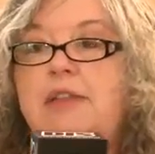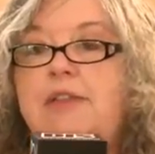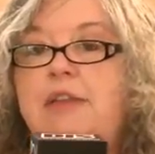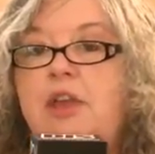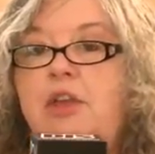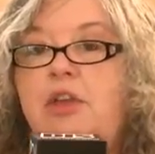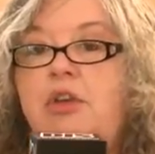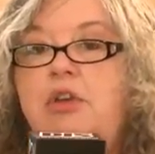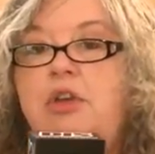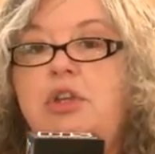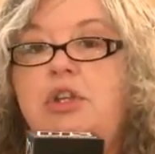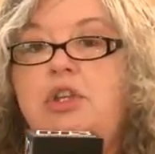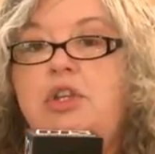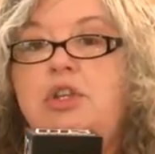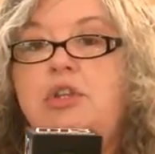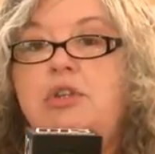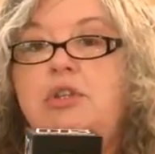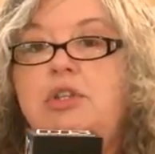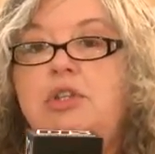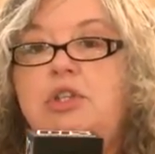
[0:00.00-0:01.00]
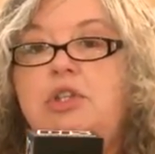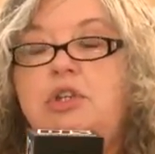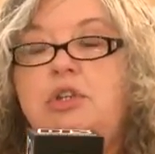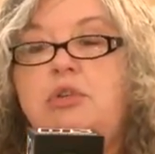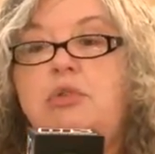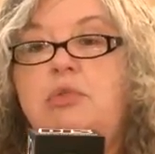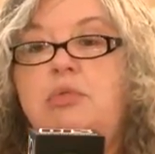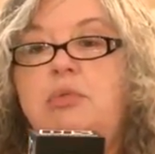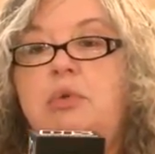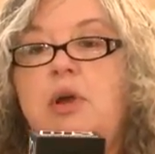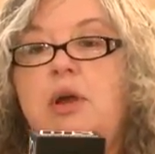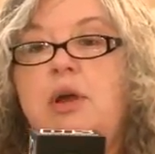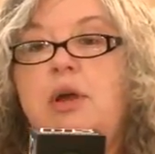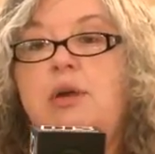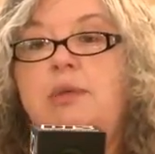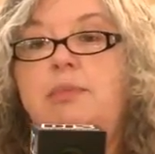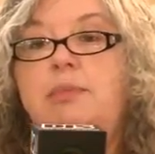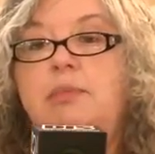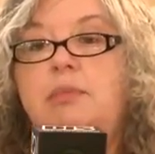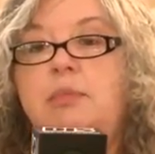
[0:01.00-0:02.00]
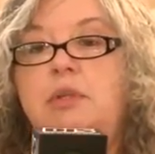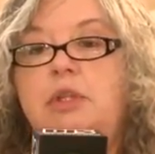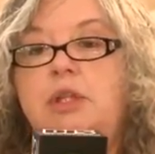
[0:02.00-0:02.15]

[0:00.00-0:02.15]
that you could use to